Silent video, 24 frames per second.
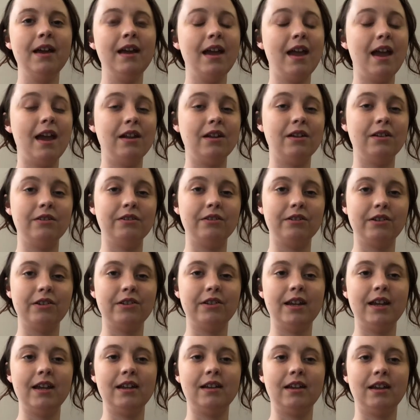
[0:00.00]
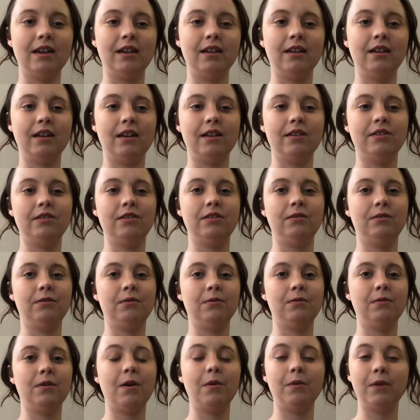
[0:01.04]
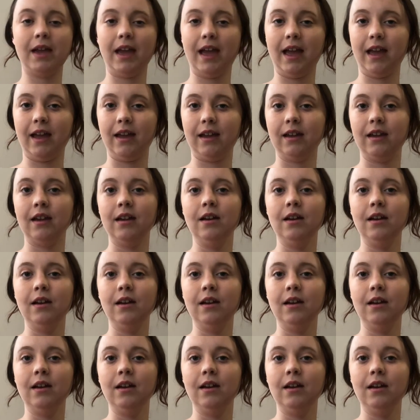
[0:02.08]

and understanding into, okay,